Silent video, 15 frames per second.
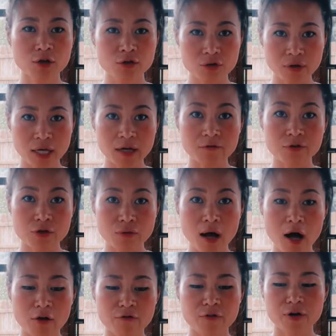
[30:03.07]
to
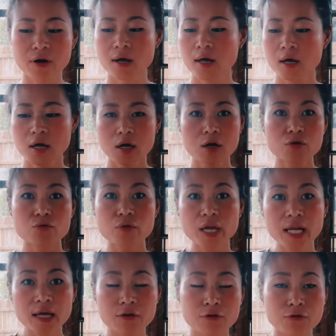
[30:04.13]
offer, read
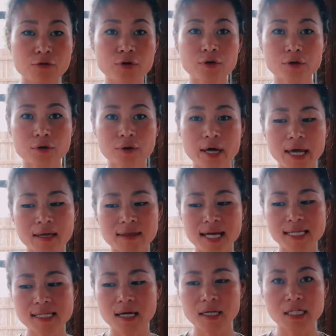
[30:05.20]
it through, and
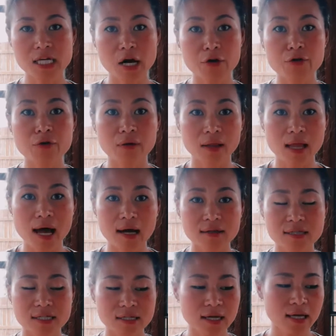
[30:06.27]
that's going to tell you a
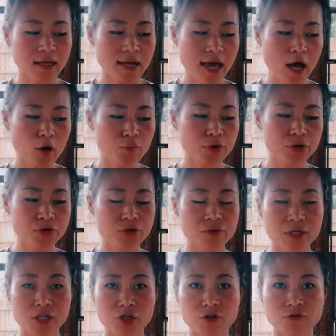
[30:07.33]
lot and help you to
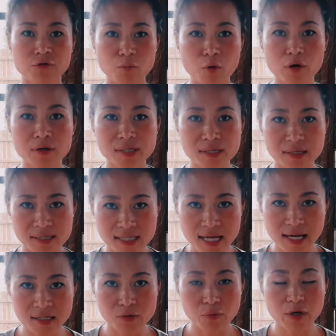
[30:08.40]
achieve more
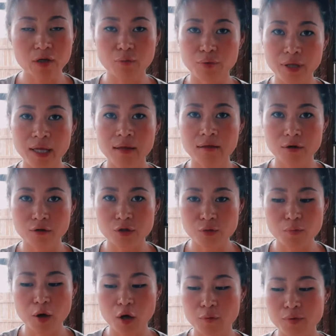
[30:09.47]
success when you plant those
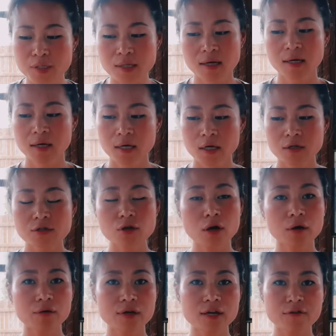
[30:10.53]
bulbs.
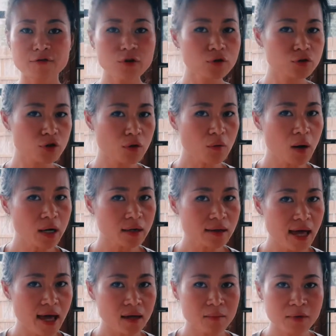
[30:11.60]
So if you don't want
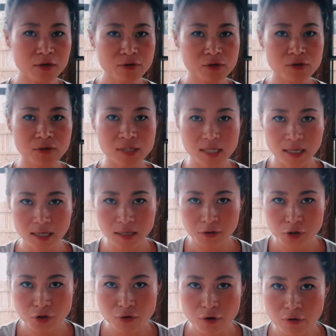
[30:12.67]
the animals to dig
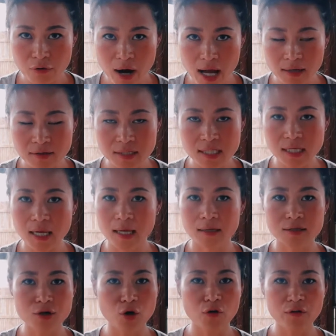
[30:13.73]
into your ground
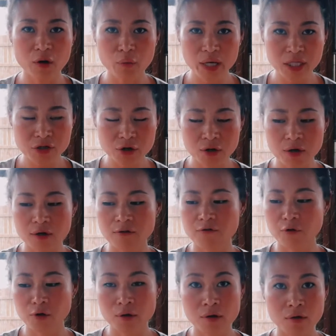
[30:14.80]
and over the winter
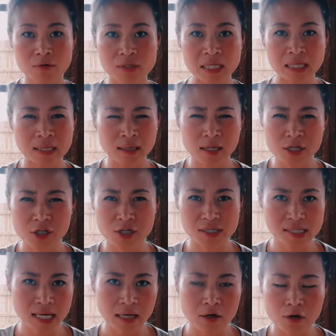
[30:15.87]
for those delicious
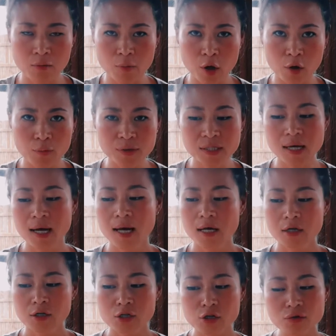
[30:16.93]
tender bulbs,
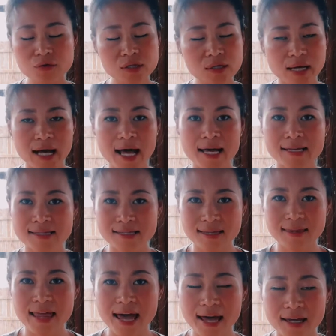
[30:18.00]
choose the kinds
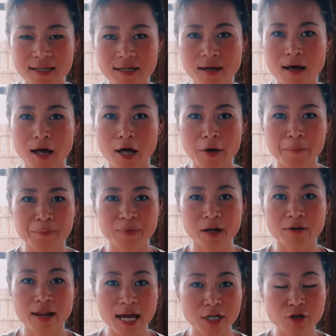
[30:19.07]
that are
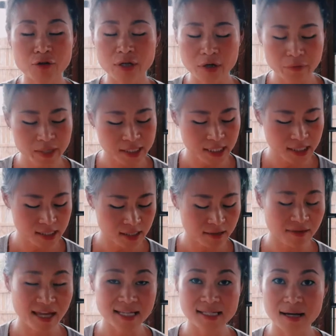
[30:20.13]
naturally resistant.
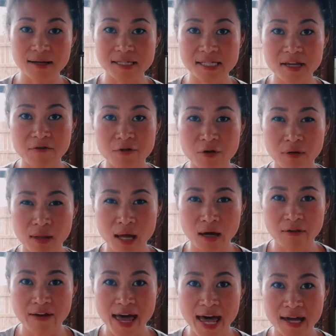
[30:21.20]
That's going to save you a lot of
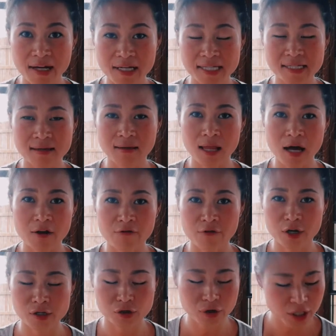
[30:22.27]
headaches, a lot of
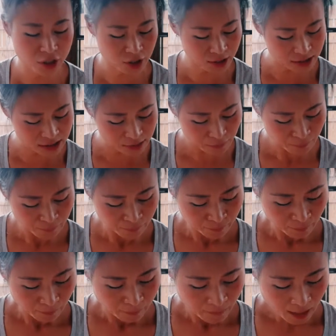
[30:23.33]
frustrations.
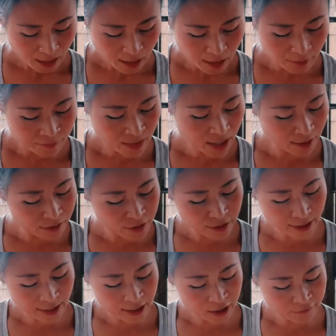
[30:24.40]
Other
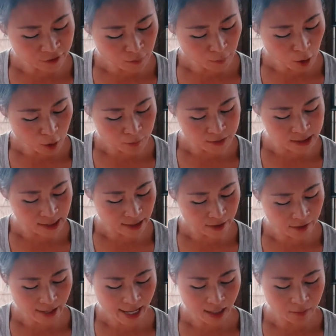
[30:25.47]
kind of the bulbs that
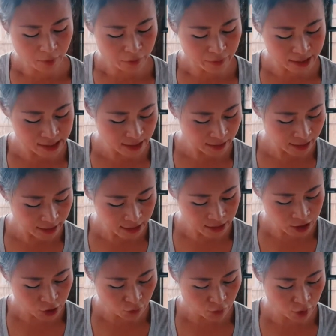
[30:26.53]
are animal
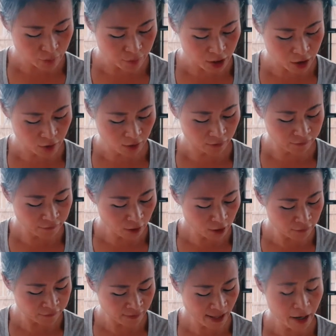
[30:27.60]
resilient would be your fall
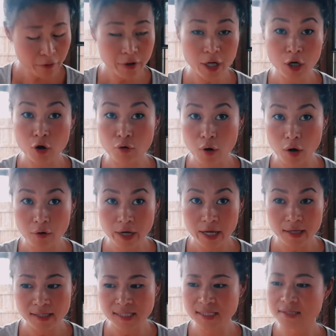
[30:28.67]
flowering
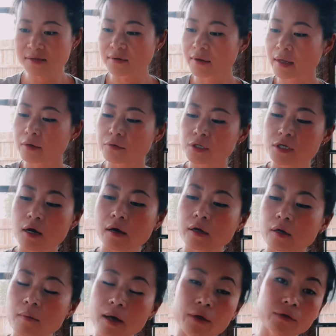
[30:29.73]
crocus. I'm
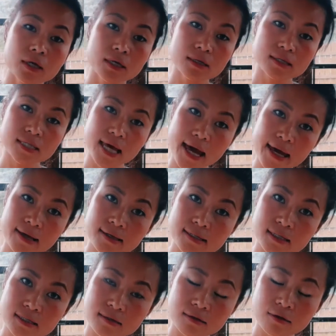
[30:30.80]
talking about these
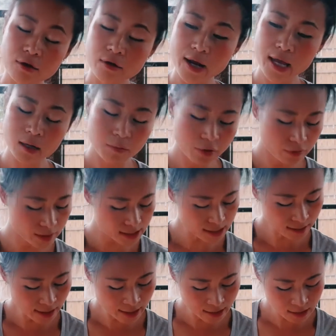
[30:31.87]
guys. They're animal
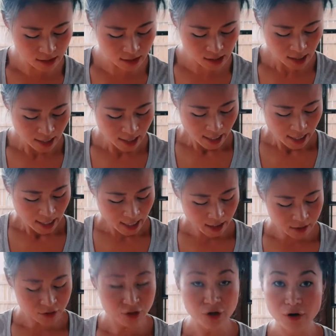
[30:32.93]
resilient.
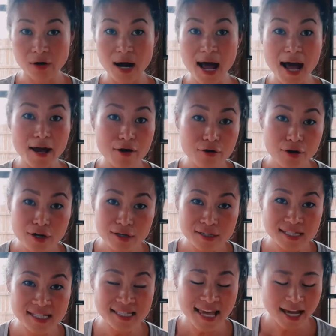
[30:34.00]
And your iris,
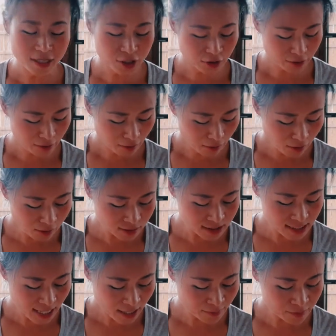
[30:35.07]
actually all
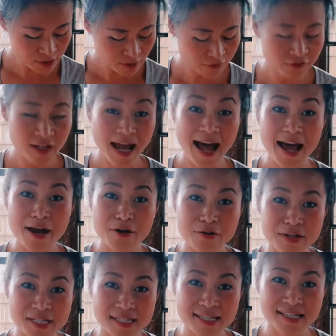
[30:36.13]
types of the
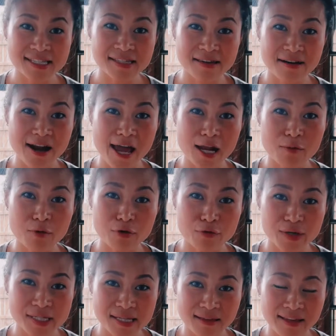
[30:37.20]
irises, they're animal
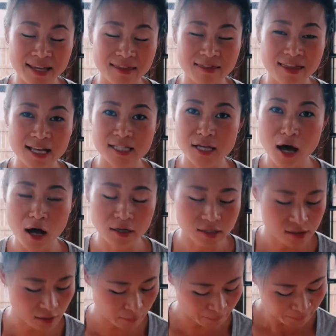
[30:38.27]
resilient. That's
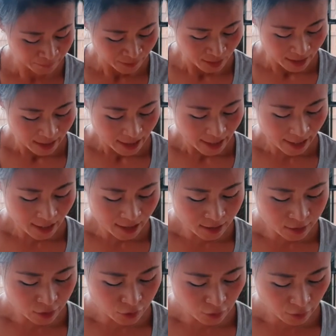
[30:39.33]
awesome.
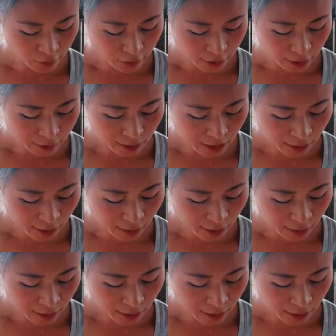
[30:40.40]
And your